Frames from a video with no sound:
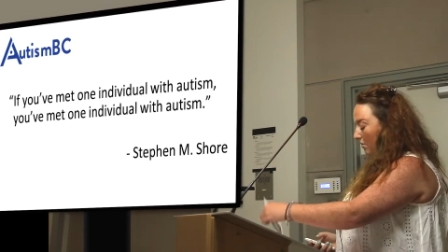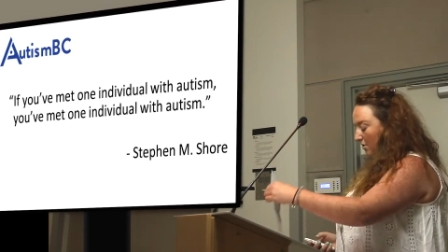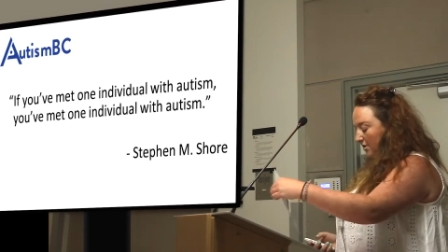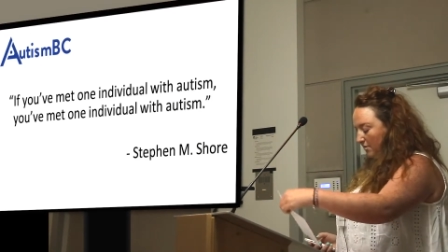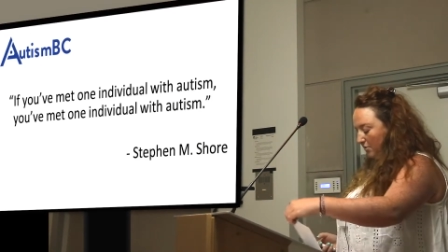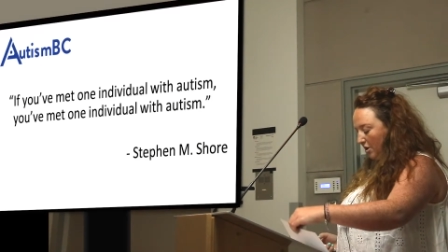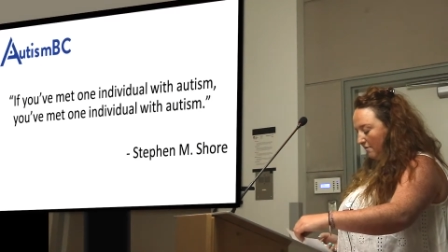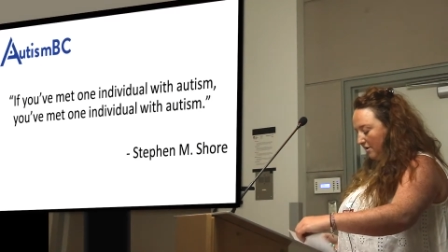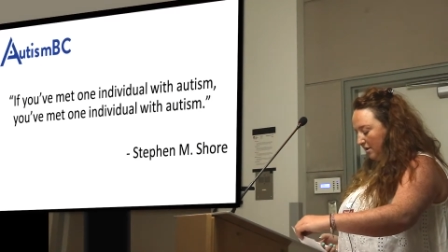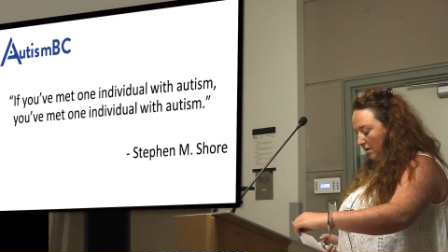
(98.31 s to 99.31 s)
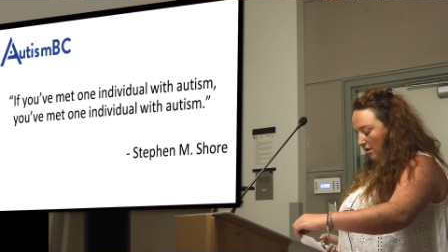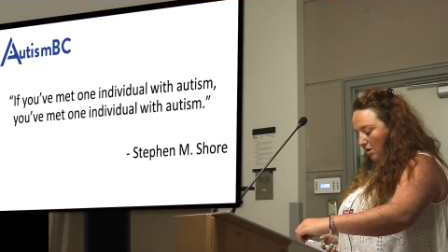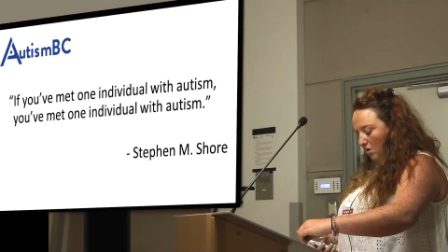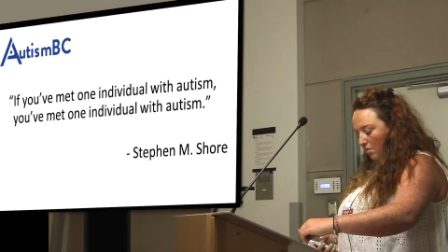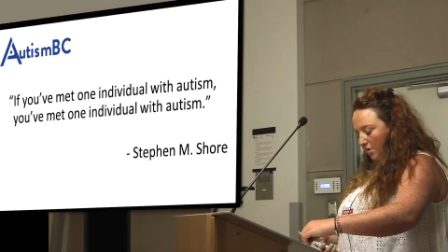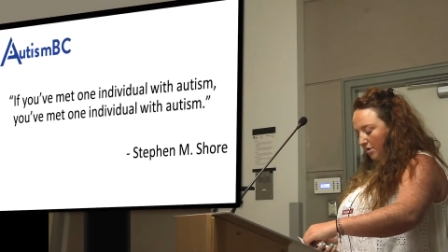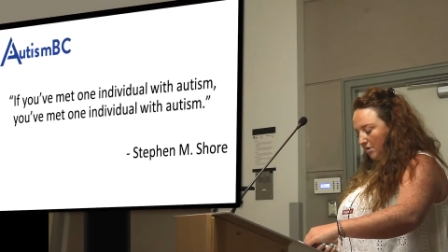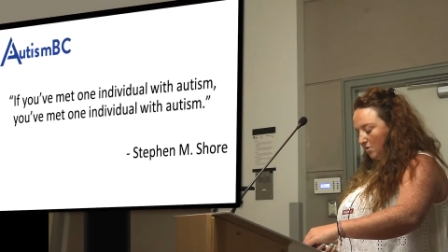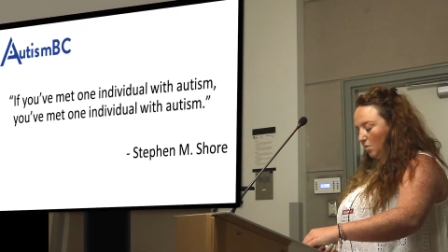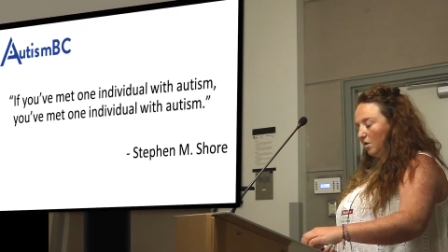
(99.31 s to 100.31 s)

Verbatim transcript: an autism charity was